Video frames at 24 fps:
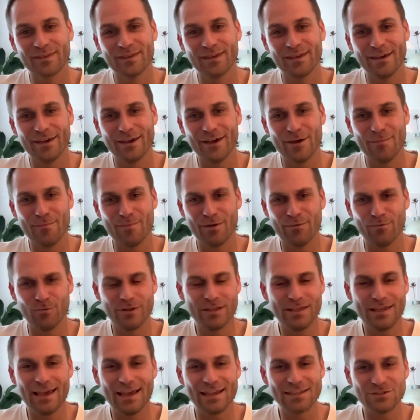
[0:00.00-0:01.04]
And
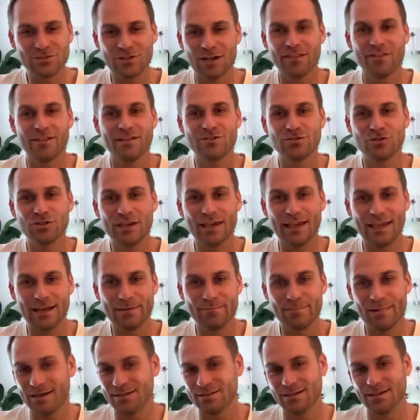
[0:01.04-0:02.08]
he has nothing to gain
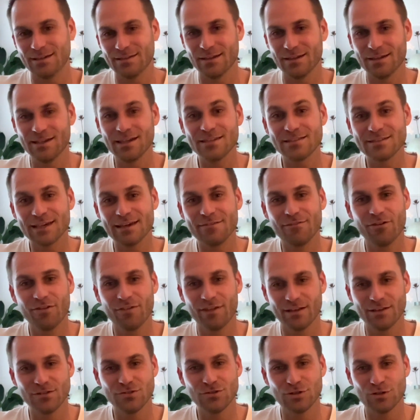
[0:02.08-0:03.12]
by saying that. He has
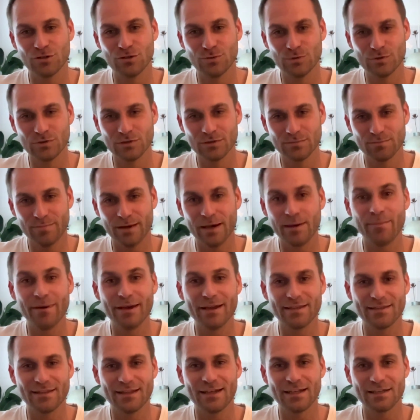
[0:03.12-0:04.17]
everything to lose by
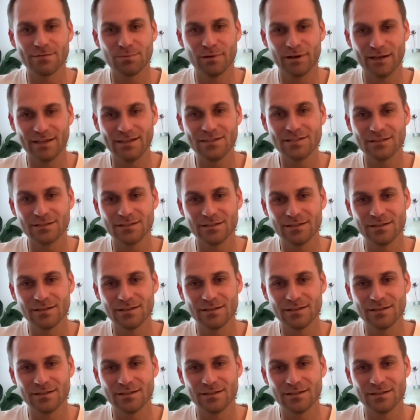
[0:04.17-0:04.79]
making that explanation.